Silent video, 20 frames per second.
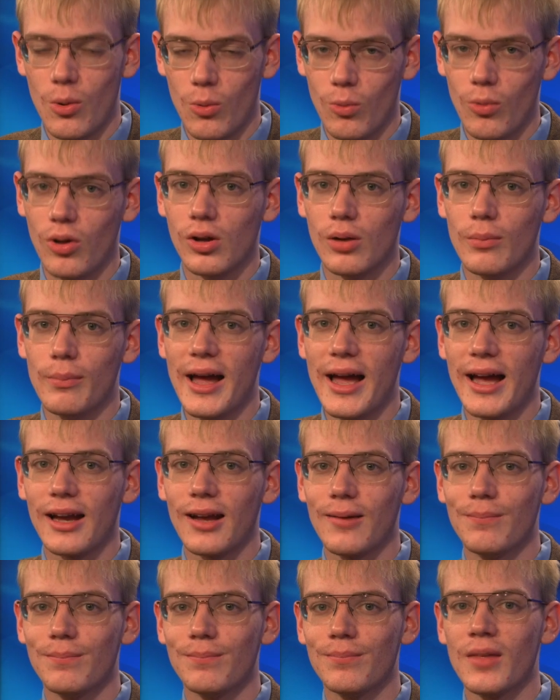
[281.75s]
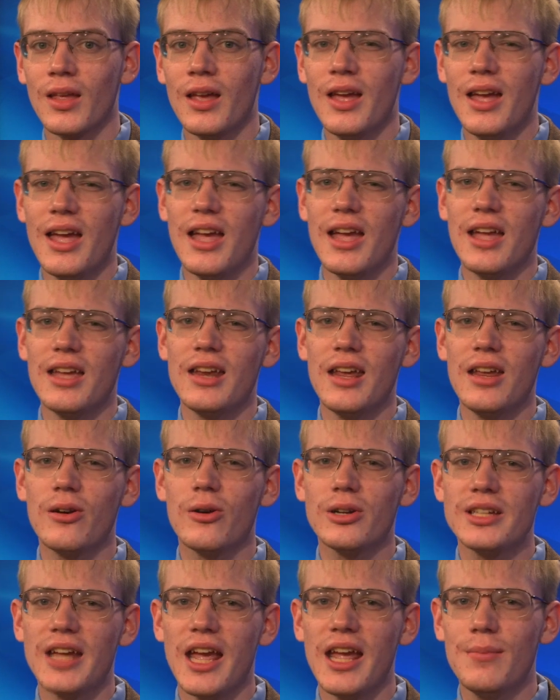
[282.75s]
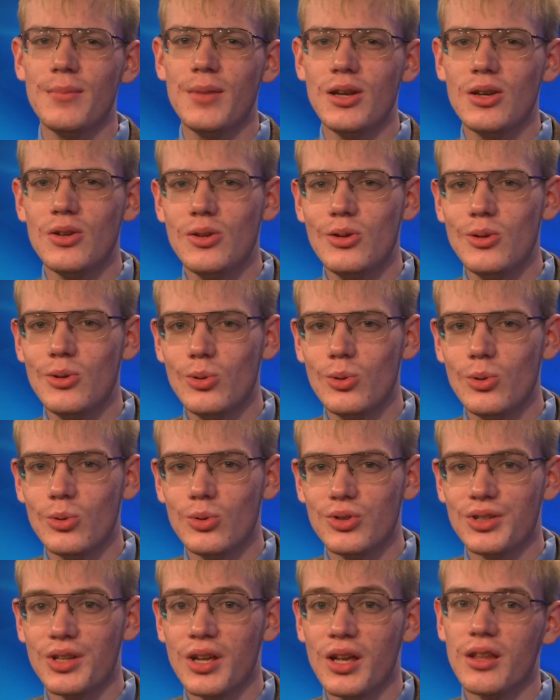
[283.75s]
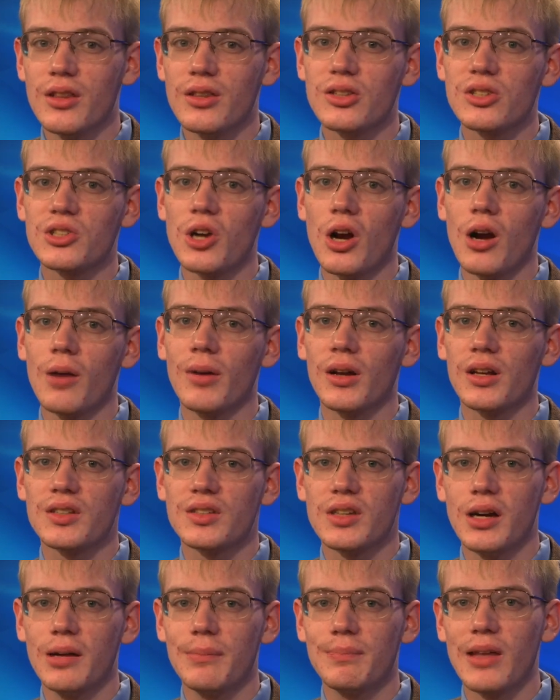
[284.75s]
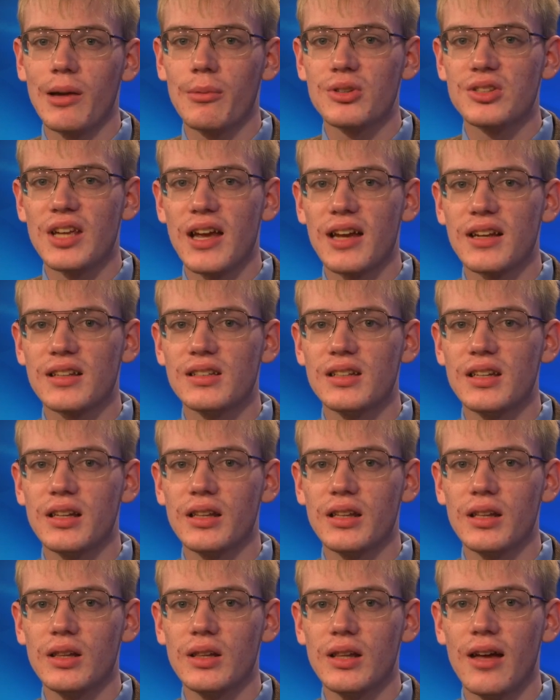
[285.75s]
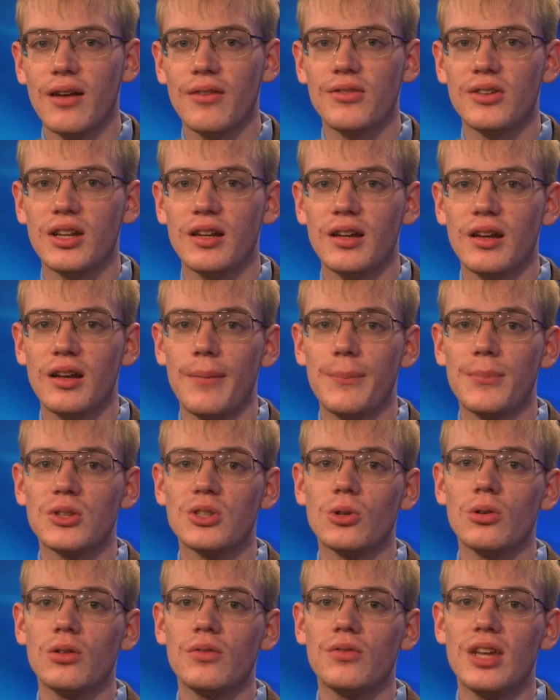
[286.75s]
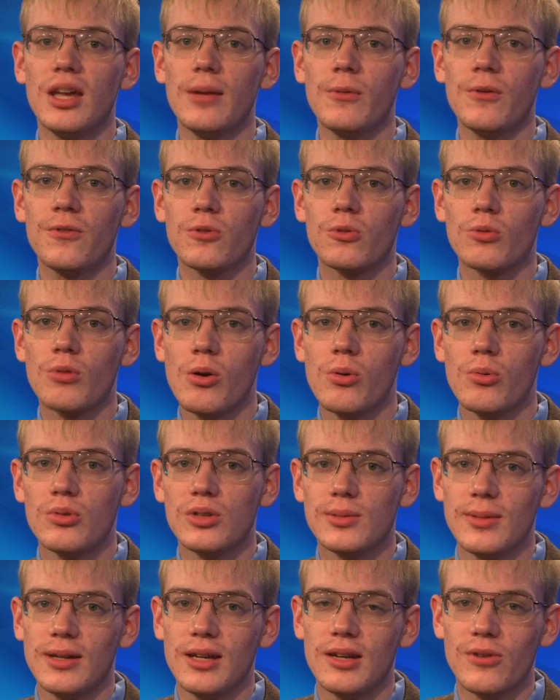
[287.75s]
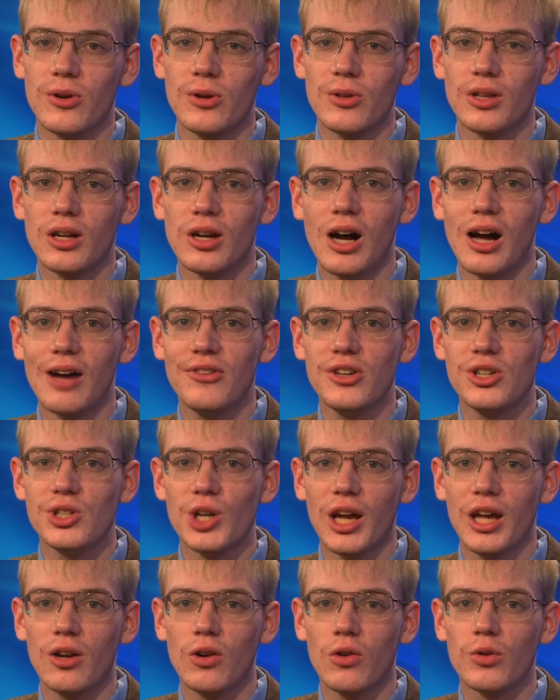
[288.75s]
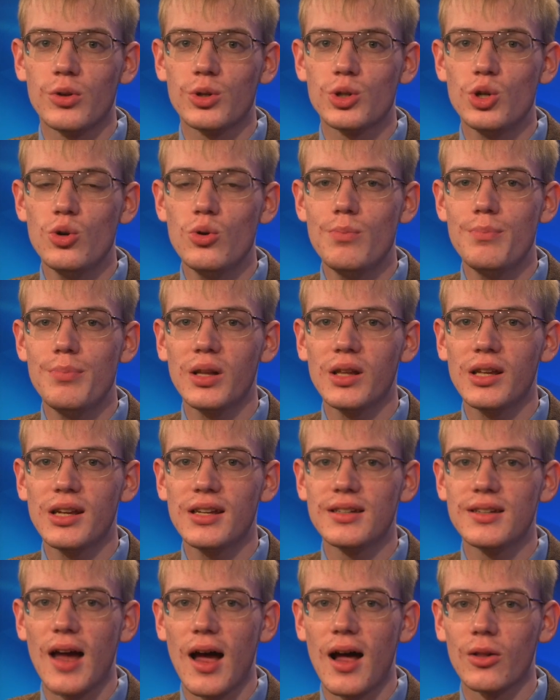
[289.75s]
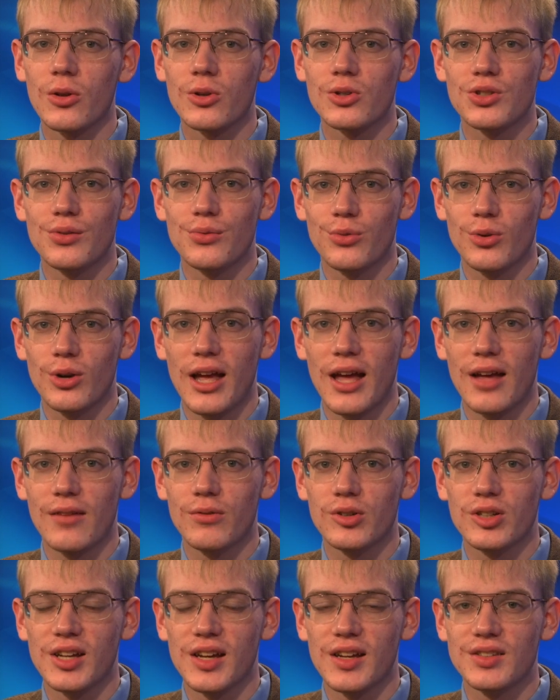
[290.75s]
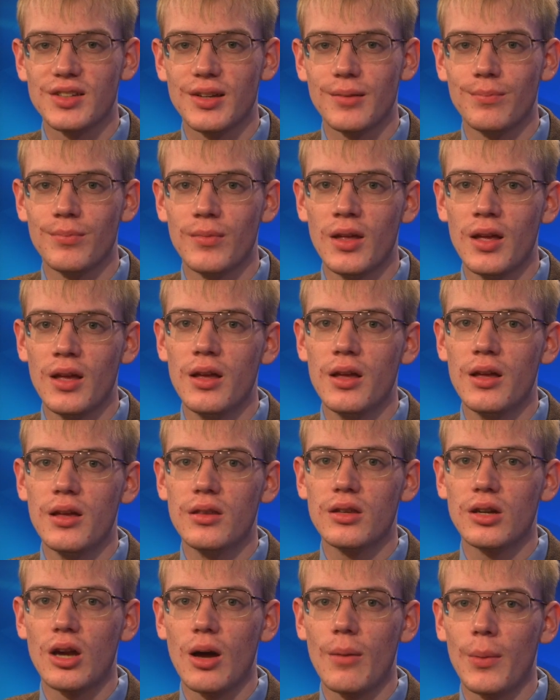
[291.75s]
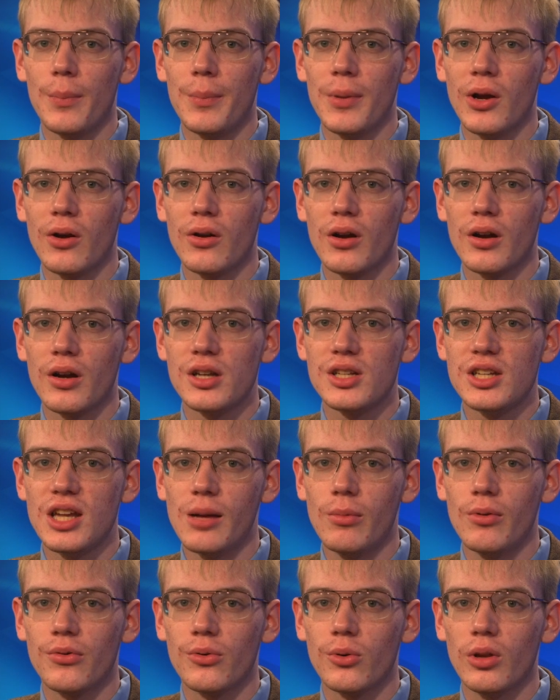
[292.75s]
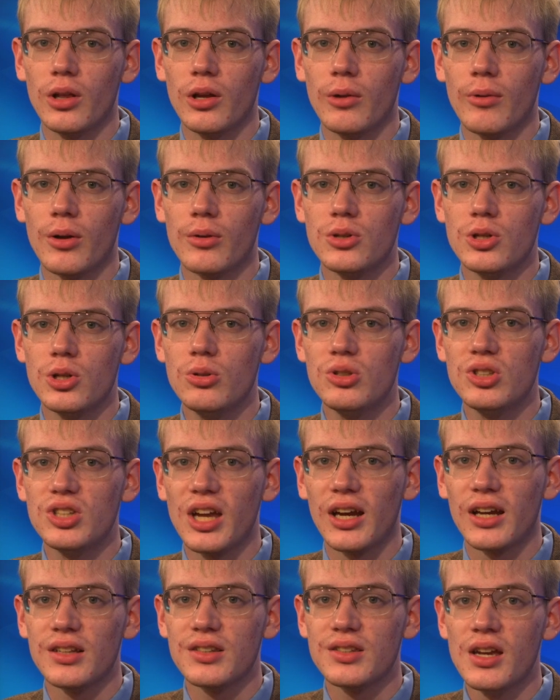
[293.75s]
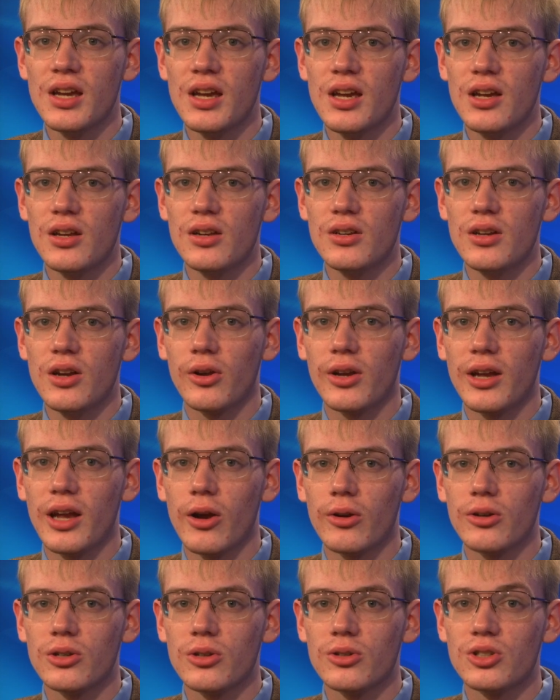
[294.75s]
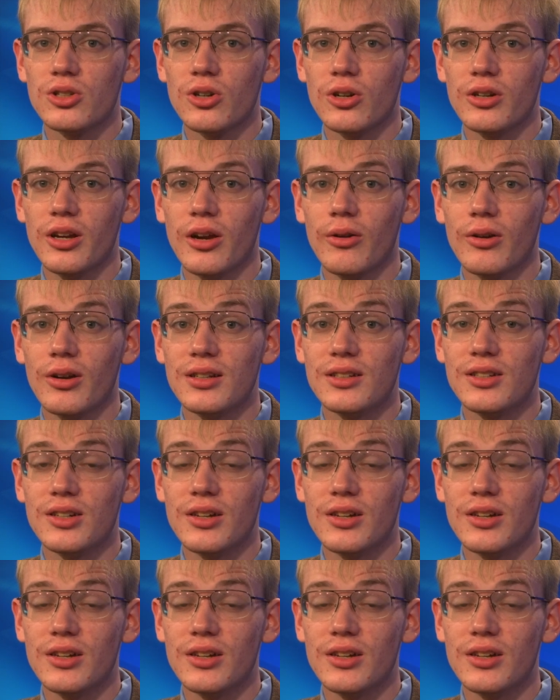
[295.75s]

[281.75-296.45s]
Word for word: Welcome back. In entertainment news, the Starbucks cup that was accidentally left in an episode of Game of Thrones may have earned the coffee giant over $2 billion in free advertising. The cup appeared on a table for only around two seconds near characters Daenerys